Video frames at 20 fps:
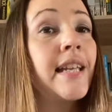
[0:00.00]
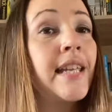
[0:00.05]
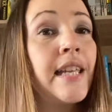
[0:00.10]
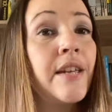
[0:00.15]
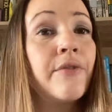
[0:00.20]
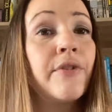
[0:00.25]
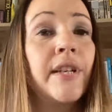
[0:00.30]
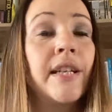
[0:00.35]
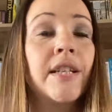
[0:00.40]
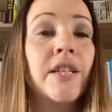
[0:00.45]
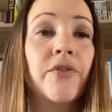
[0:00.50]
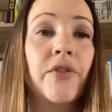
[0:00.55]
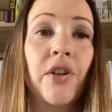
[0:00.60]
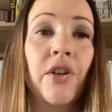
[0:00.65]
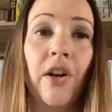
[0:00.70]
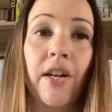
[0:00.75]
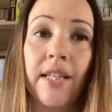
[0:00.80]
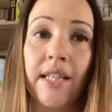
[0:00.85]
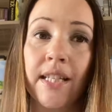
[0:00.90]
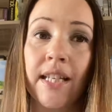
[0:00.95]
even into the
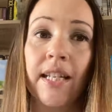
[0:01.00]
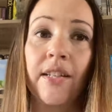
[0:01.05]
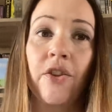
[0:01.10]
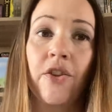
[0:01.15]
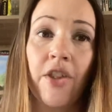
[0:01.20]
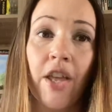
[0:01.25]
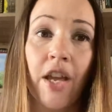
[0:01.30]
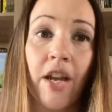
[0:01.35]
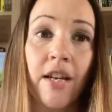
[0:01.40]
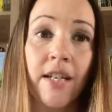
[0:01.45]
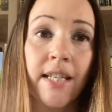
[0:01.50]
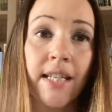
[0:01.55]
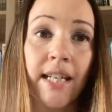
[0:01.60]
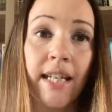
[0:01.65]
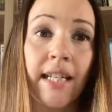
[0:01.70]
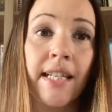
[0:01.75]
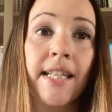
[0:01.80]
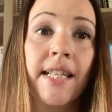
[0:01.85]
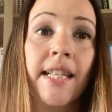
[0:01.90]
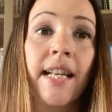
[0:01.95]

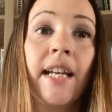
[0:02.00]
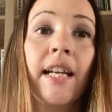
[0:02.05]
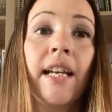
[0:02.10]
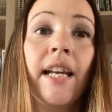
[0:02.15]
1930s,